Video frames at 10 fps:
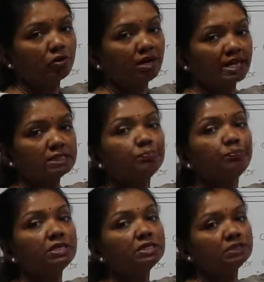called as
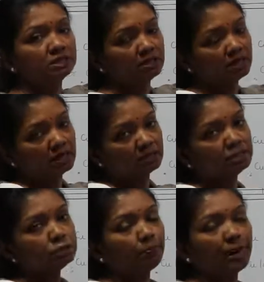PG.
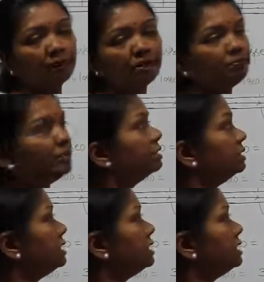This power PG